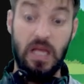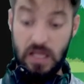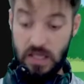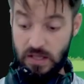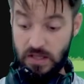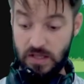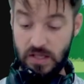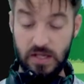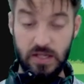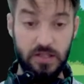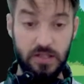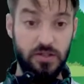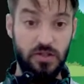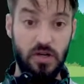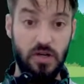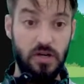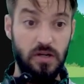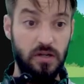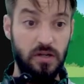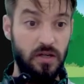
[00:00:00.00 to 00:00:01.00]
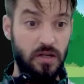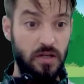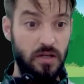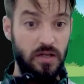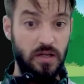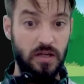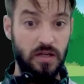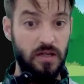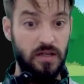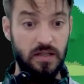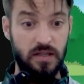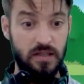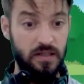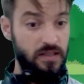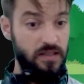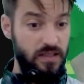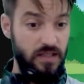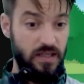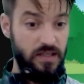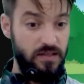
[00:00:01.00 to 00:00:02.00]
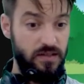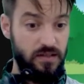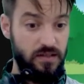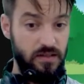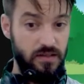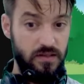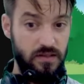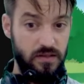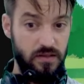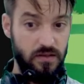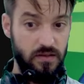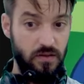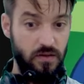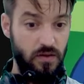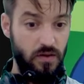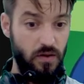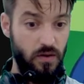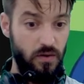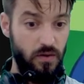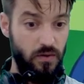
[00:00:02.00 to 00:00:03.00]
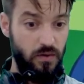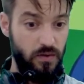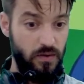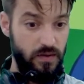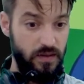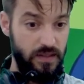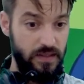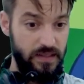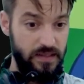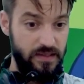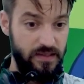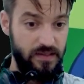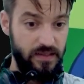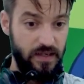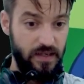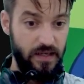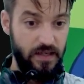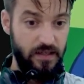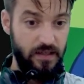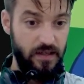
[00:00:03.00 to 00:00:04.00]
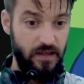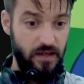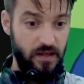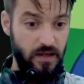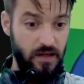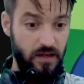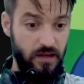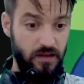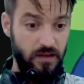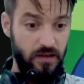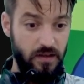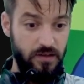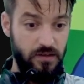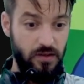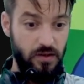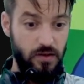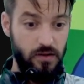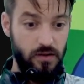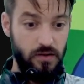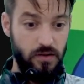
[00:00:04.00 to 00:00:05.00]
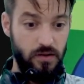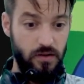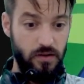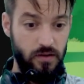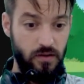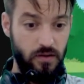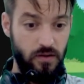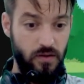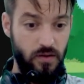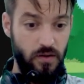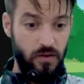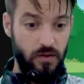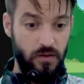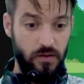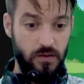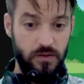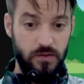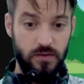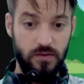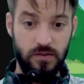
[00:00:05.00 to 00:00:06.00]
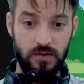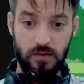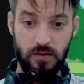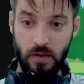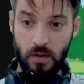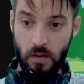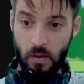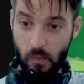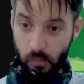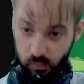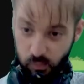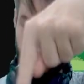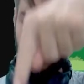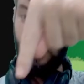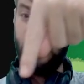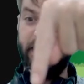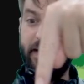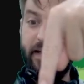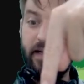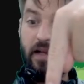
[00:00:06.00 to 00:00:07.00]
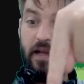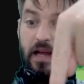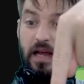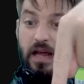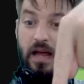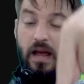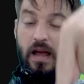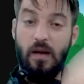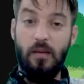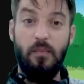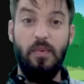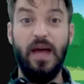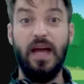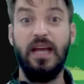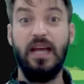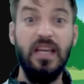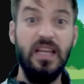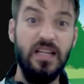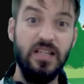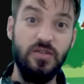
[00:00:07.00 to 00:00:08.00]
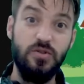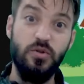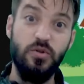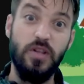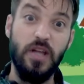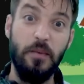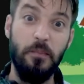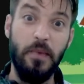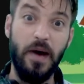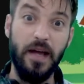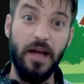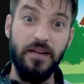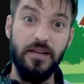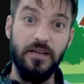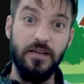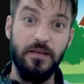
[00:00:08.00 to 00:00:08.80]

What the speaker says: the dog doesn't go inside. The dog goes back into the mud.